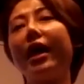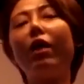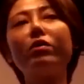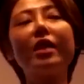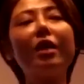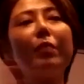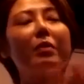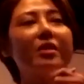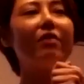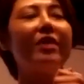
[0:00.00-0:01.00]
And I was telling
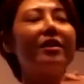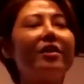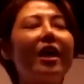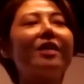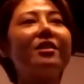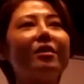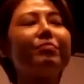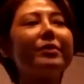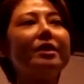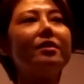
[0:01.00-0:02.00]
myself the other day, I said,
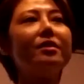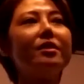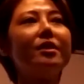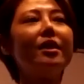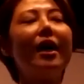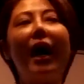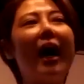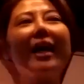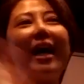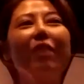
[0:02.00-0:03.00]

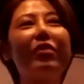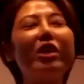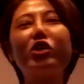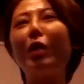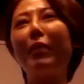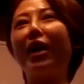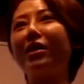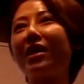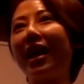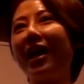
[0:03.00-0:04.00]
I finished up
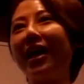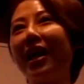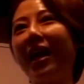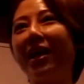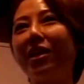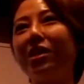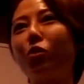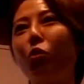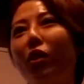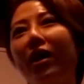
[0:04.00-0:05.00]
my car, 8 years
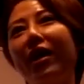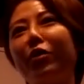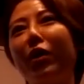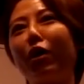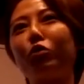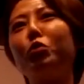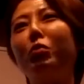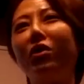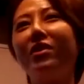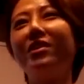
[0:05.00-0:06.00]
old car, I got 2
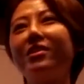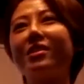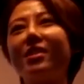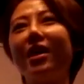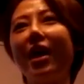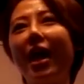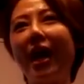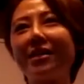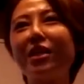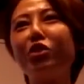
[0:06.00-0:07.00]
more years.
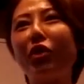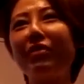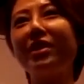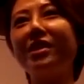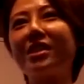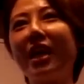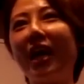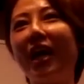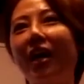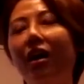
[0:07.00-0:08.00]
And I started driving this
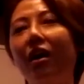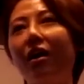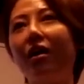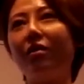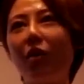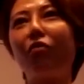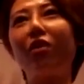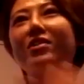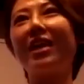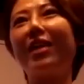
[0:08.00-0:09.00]
car, of
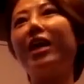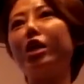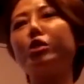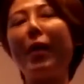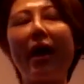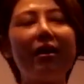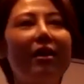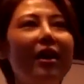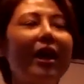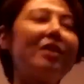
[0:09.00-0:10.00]
course, 8 years back.
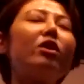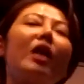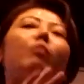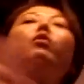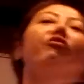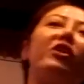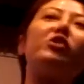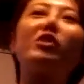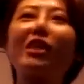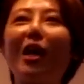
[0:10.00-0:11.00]
I said, okay, I'm going to finish
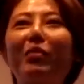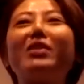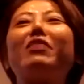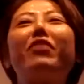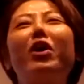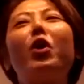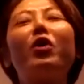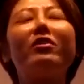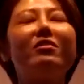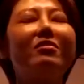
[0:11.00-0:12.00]
this car because I'm very
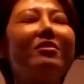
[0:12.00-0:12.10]
loyal.